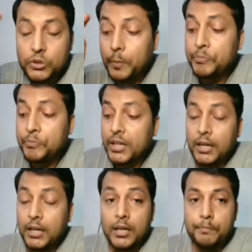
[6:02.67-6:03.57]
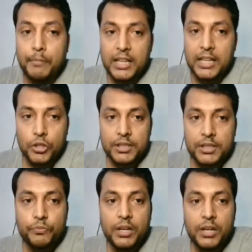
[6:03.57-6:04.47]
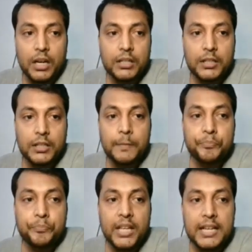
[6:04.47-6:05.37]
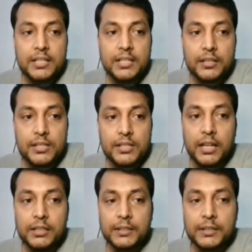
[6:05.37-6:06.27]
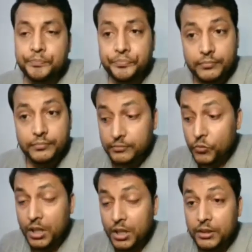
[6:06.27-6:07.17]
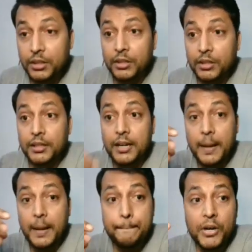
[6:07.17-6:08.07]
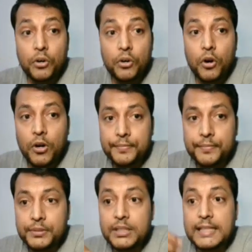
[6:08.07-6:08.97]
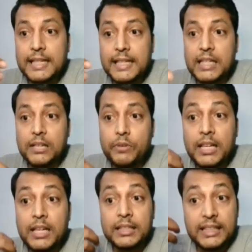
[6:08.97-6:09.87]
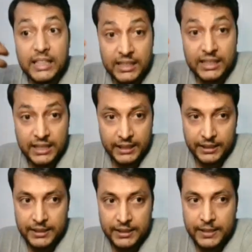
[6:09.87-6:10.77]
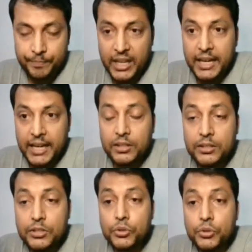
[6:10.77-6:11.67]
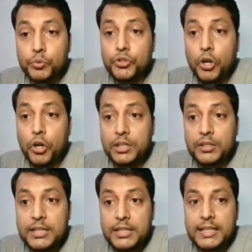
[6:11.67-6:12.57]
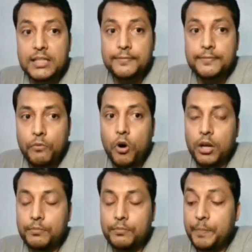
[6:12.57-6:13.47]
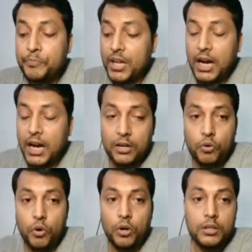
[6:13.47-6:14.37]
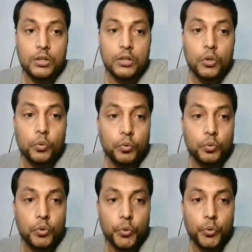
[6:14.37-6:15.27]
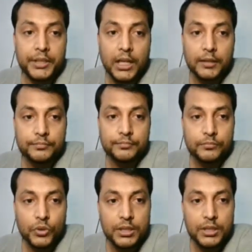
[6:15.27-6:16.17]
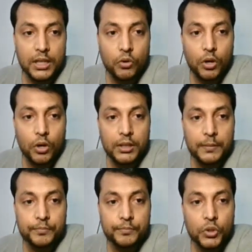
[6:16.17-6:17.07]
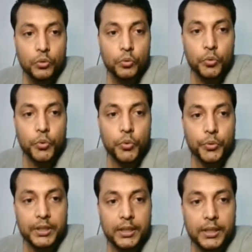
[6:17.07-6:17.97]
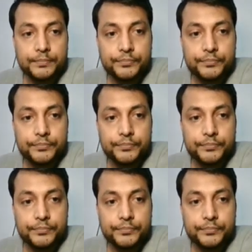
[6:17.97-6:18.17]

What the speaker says: so mitosis will occur. As a result, the number of cell will increase, and the new daughter cells formed are called oogonia. These are called oogonia.